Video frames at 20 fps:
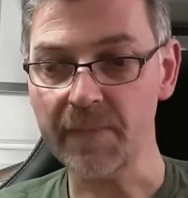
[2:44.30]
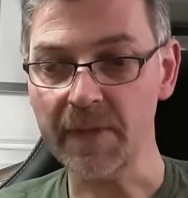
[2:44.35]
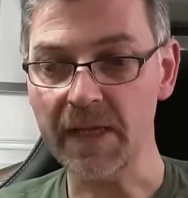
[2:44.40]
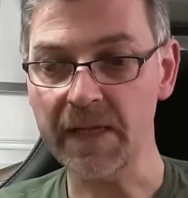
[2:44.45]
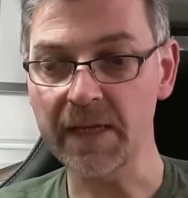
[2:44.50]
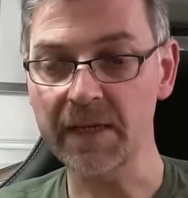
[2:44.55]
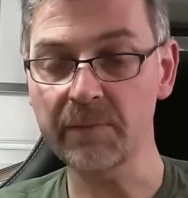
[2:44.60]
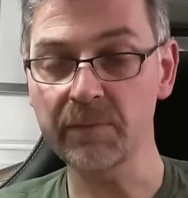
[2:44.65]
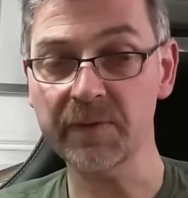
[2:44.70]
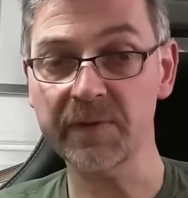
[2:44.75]

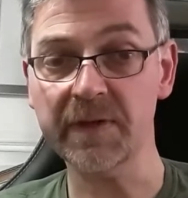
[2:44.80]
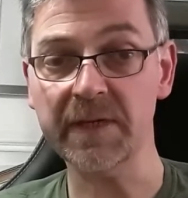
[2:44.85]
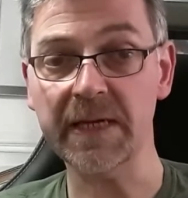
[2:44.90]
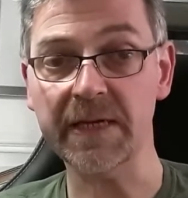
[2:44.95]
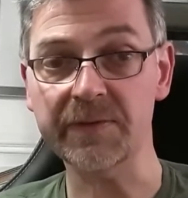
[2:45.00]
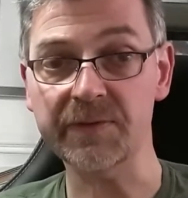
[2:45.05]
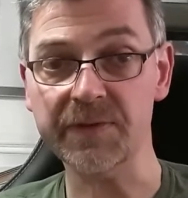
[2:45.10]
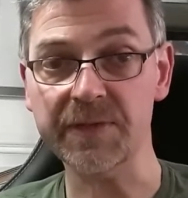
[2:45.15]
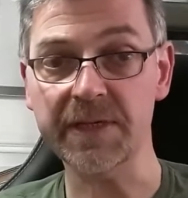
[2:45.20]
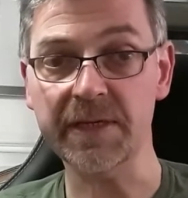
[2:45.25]
he was an
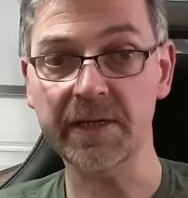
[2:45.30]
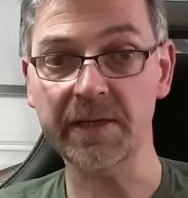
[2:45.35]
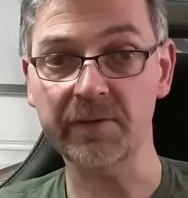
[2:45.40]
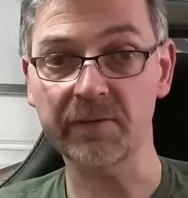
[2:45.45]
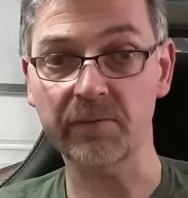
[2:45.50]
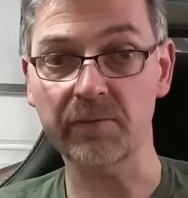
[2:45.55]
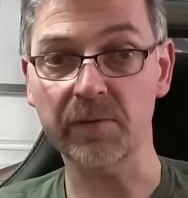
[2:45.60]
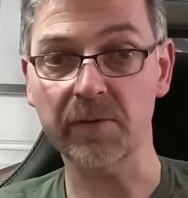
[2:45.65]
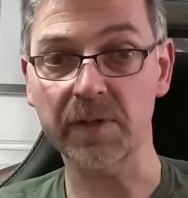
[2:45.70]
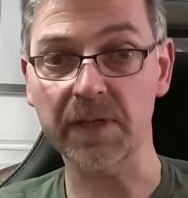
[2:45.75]
engineer in
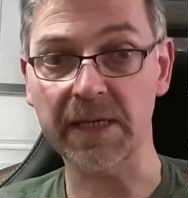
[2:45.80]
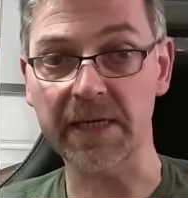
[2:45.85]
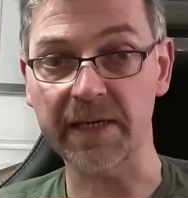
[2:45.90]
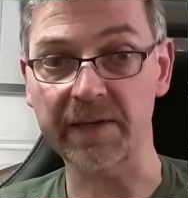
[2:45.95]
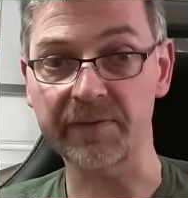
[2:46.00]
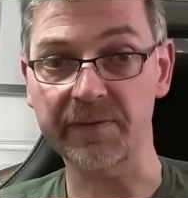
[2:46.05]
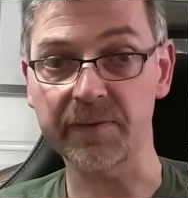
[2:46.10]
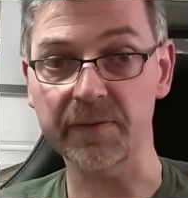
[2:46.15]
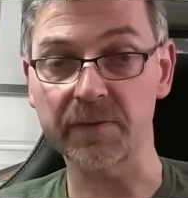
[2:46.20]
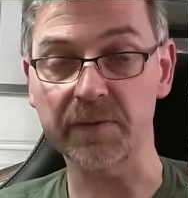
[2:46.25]
the Royal Air
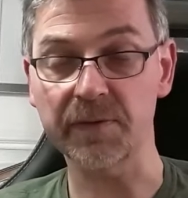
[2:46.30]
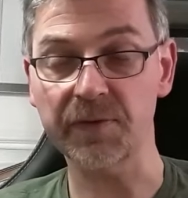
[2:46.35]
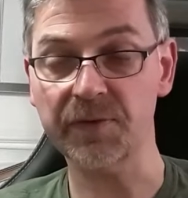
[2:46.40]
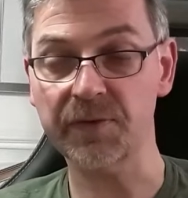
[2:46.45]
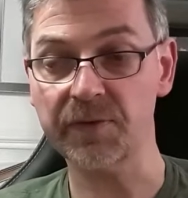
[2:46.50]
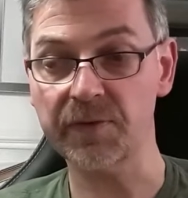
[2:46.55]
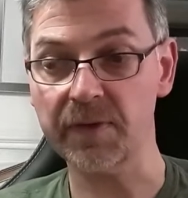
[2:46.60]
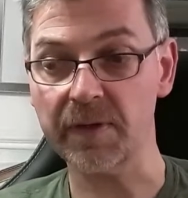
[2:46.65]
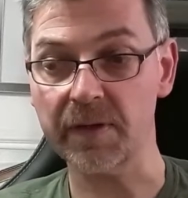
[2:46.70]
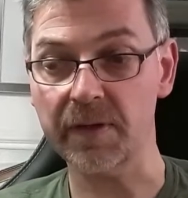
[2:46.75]

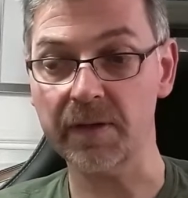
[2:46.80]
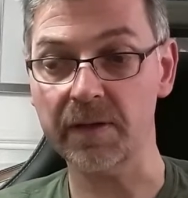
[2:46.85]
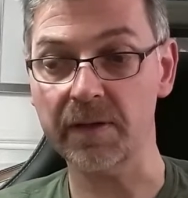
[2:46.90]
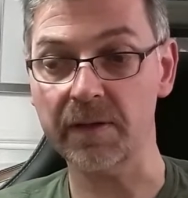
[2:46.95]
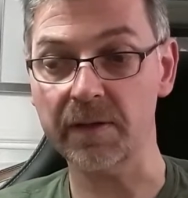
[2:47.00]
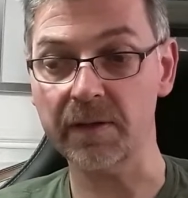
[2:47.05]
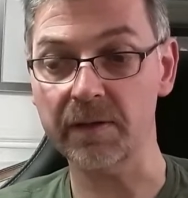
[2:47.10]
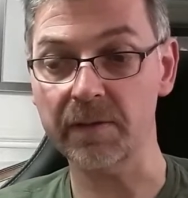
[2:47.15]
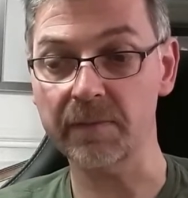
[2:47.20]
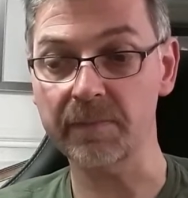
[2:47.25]
Force,
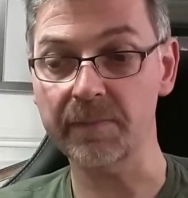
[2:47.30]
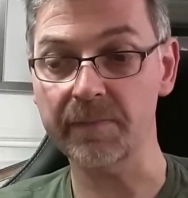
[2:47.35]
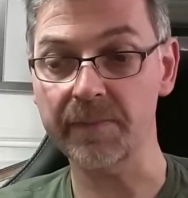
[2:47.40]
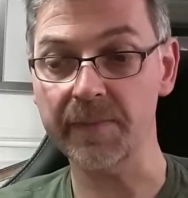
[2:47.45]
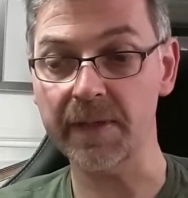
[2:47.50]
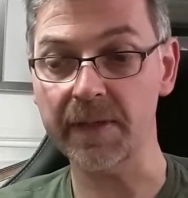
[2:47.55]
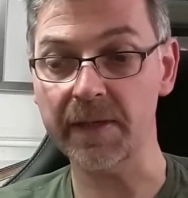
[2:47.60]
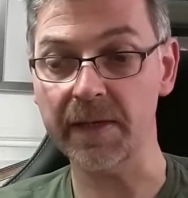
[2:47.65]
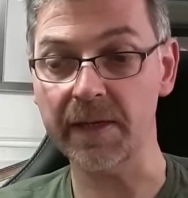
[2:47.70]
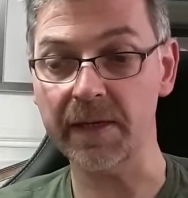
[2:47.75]

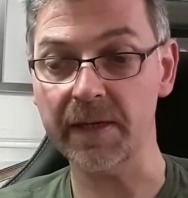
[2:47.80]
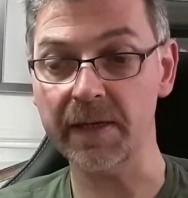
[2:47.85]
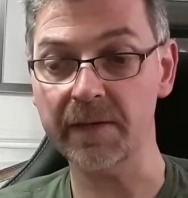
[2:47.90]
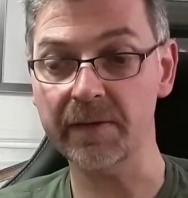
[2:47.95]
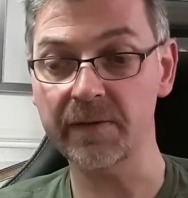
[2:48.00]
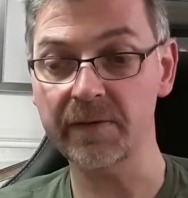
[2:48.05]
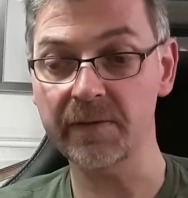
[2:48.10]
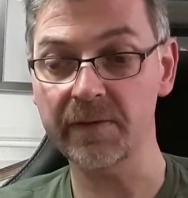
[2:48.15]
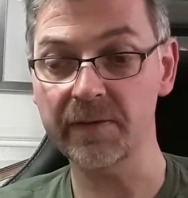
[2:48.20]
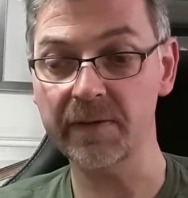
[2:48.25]

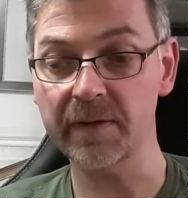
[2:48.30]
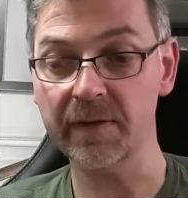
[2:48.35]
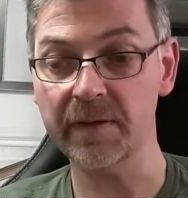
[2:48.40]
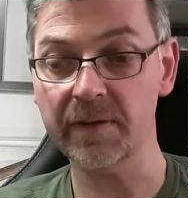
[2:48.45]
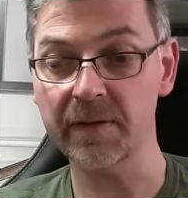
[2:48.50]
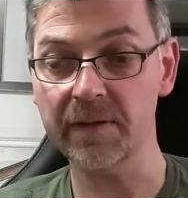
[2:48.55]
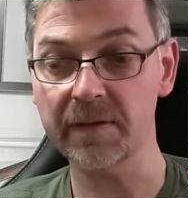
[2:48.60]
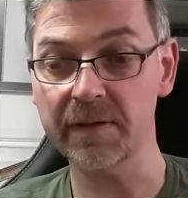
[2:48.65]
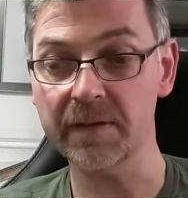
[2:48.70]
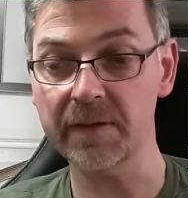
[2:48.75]
and
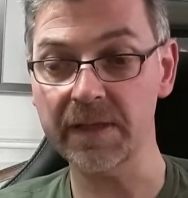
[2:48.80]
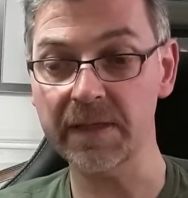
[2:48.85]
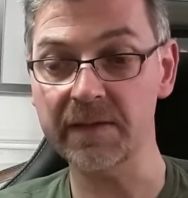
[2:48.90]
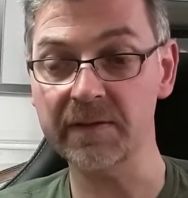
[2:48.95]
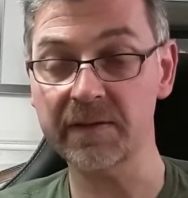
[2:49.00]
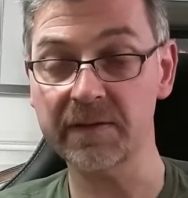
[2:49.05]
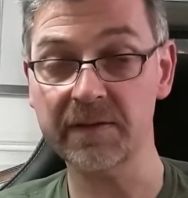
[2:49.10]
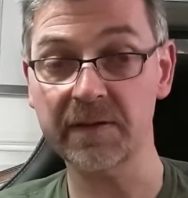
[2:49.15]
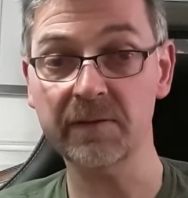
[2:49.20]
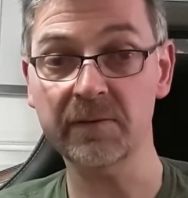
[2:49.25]

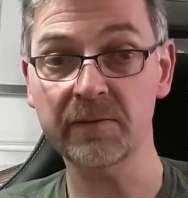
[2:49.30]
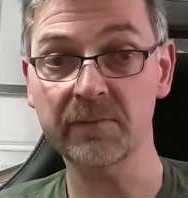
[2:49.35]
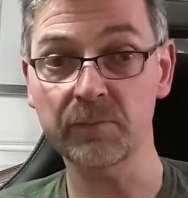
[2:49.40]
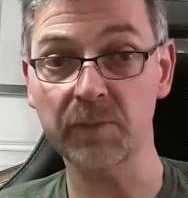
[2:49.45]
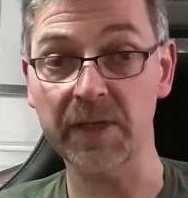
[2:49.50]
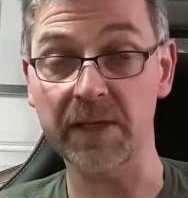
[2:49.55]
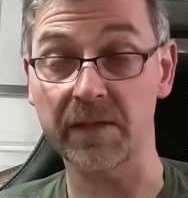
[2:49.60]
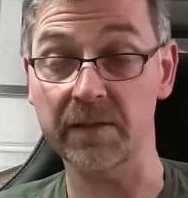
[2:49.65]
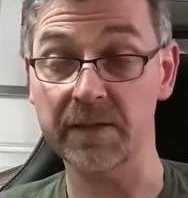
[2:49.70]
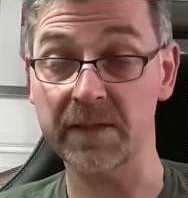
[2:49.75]
he's still,
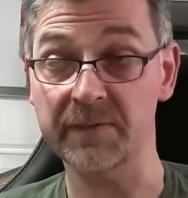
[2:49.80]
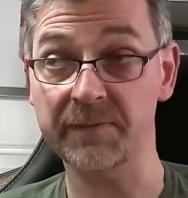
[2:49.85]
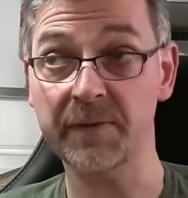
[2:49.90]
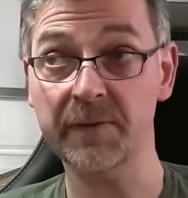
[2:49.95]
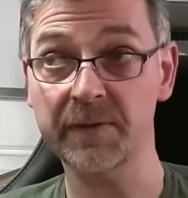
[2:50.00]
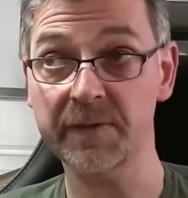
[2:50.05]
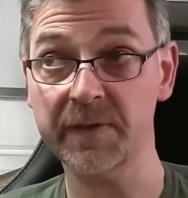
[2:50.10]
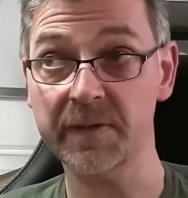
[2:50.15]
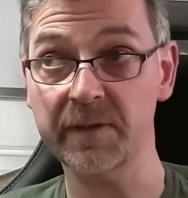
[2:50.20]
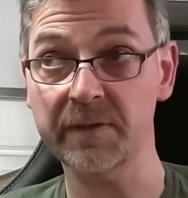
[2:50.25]
well, as
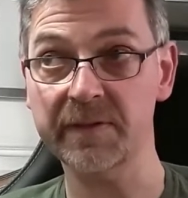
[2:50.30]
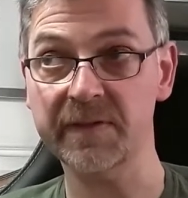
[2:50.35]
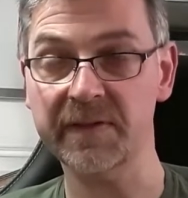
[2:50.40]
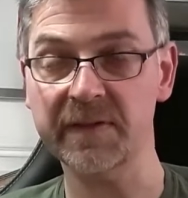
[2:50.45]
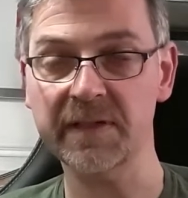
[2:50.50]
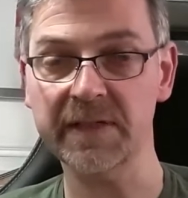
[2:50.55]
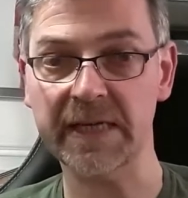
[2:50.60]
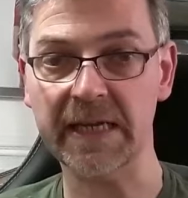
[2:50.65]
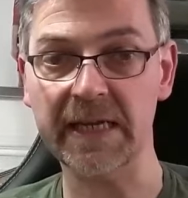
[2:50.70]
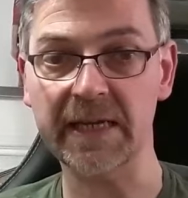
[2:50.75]
far as I know, he's
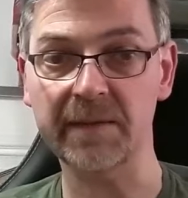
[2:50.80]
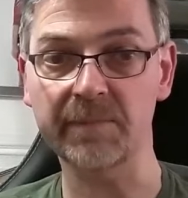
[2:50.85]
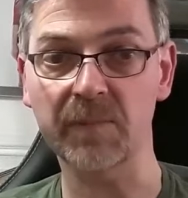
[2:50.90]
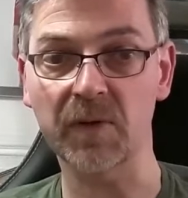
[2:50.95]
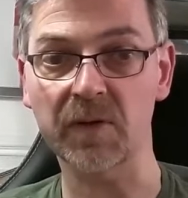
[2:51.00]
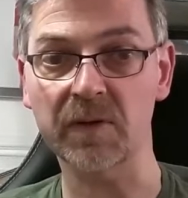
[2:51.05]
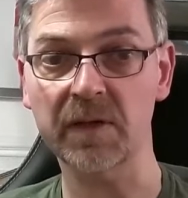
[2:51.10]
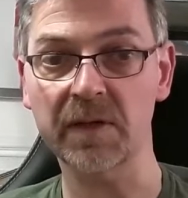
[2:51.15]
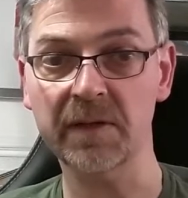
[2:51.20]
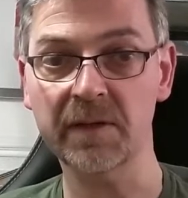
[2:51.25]
still a keen
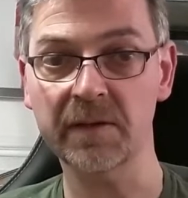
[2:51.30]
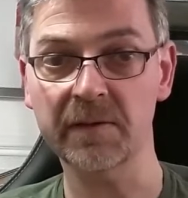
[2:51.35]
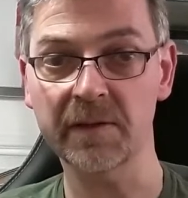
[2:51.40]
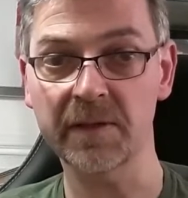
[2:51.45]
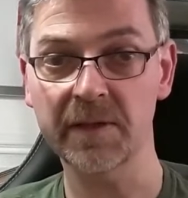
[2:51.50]
modeller,